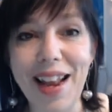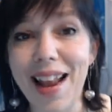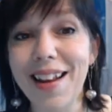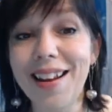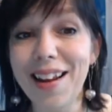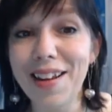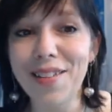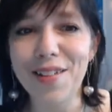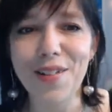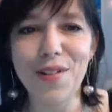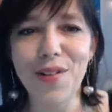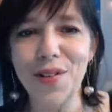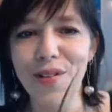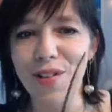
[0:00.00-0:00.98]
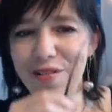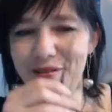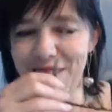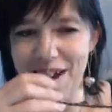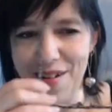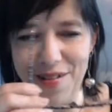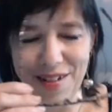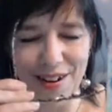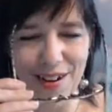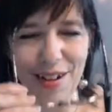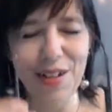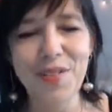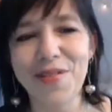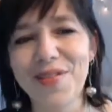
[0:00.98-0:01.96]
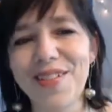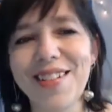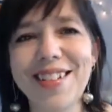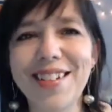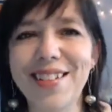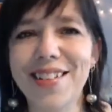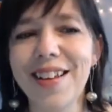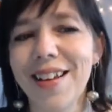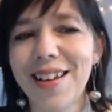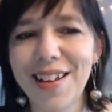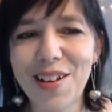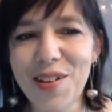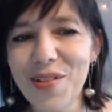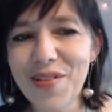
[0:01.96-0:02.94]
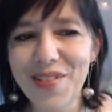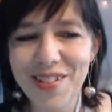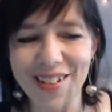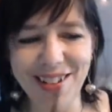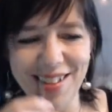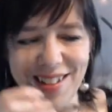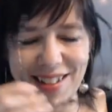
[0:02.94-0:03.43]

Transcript: And another cool flower. Cool. It's cool.